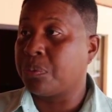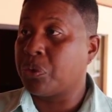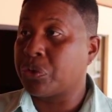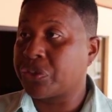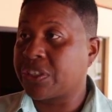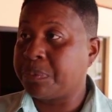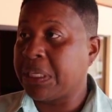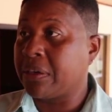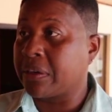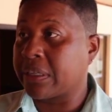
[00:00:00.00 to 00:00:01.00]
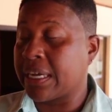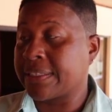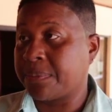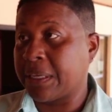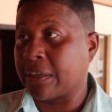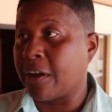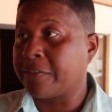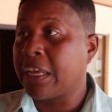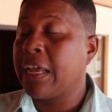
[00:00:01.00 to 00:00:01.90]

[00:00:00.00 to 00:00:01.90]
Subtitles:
more speak on the aspect of,